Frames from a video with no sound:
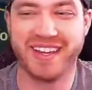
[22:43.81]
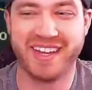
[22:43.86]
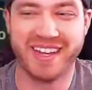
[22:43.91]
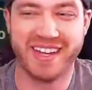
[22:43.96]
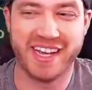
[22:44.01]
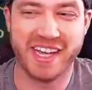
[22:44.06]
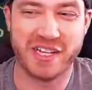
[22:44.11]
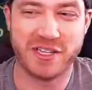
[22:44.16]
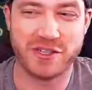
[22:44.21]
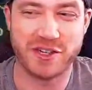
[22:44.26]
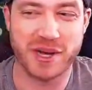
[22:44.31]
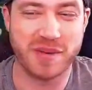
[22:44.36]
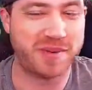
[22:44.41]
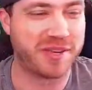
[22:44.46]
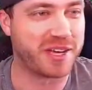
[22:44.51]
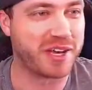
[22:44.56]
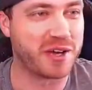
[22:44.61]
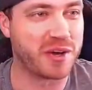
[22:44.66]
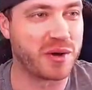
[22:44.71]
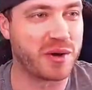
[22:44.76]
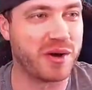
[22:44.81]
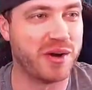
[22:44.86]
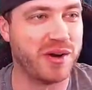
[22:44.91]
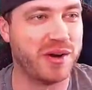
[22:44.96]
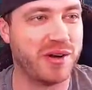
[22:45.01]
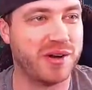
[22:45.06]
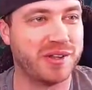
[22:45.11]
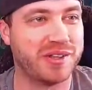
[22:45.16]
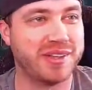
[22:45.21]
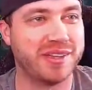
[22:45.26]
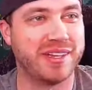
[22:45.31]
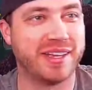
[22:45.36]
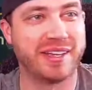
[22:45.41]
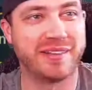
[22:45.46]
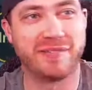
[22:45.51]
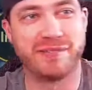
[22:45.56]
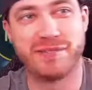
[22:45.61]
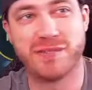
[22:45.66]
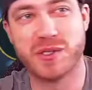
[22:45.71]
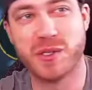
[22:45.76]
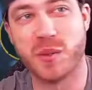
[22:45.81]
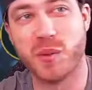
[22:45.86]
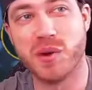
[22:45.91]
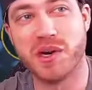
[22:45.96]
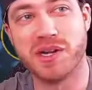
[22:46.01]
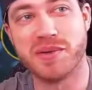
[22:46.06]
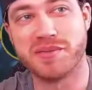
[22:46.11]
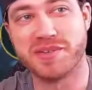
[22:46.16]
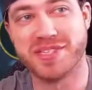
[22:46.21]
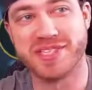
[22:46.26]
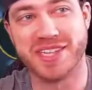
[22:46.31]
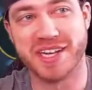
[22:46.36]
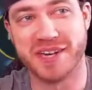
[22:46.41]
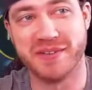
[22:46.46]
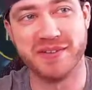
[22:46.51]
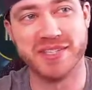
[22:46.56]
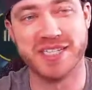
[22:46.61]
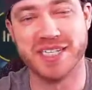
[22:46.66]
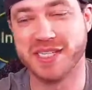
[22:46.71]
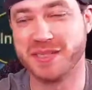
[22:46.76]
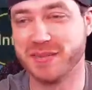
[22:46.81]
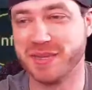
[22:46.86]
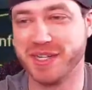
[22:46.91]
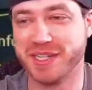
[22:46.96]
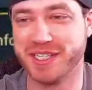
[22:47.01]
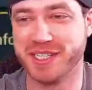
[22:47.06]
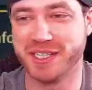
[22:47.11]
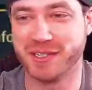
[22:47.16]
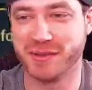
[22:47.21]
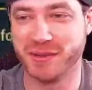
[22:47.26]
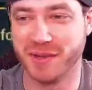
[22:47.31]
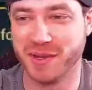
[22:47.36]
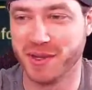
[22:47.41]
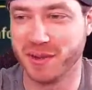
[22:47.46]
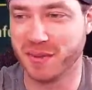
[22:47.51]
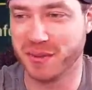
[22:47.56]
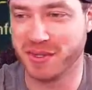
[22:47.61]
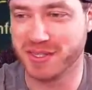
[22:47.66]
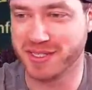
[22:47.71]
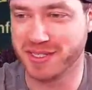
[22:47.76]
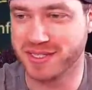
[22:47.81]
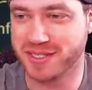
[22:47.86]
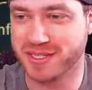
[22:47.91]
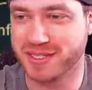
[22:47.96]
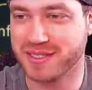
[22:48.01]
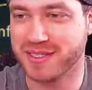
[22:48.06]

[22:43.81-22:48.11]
It dropped like 20% of his HP just with all the poisons.